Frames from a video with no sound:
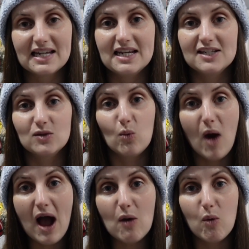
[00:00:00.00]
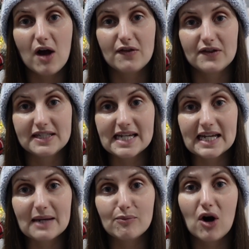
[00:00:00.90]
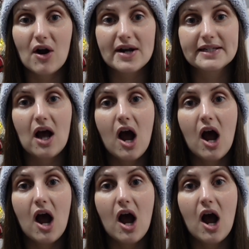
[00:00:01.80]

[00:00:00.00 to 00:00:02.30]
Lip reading: It is well worth the ticket price.